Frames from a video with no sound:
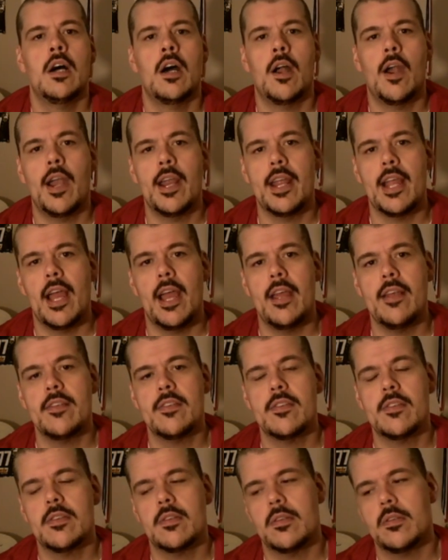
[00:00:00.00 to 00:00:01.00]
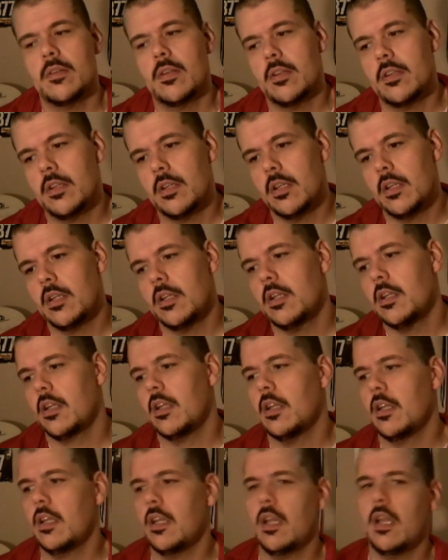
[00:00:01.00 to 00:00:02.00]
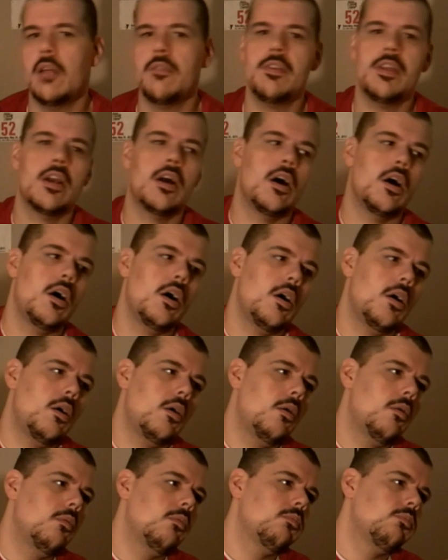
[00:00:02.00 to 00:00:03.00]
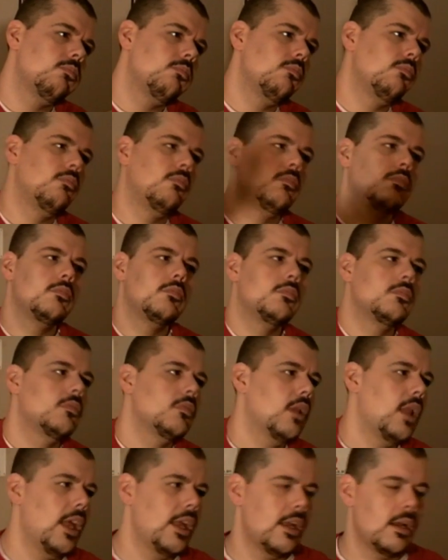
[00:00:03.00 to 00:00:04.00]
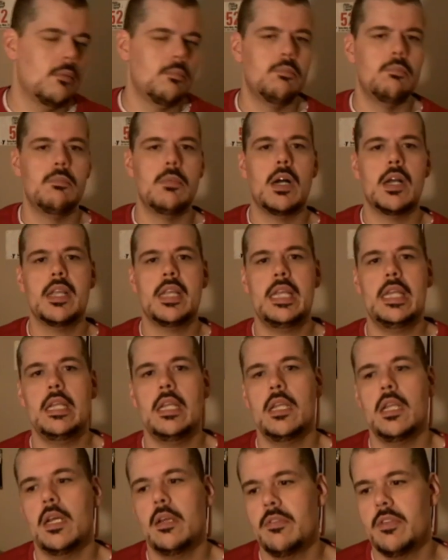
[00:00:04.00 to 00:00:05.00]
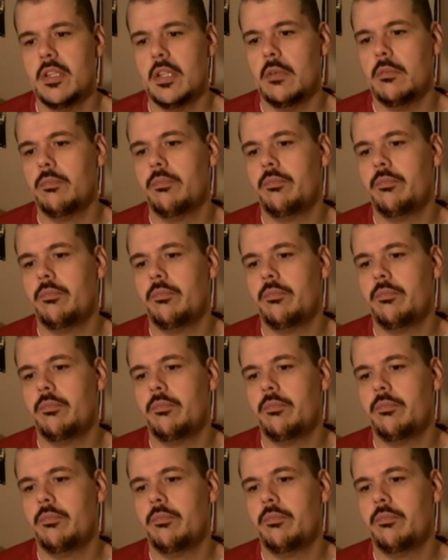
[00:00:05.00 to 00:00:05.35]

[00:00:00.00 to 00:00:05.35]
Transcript: all right, guys, love y'all like a monkey loves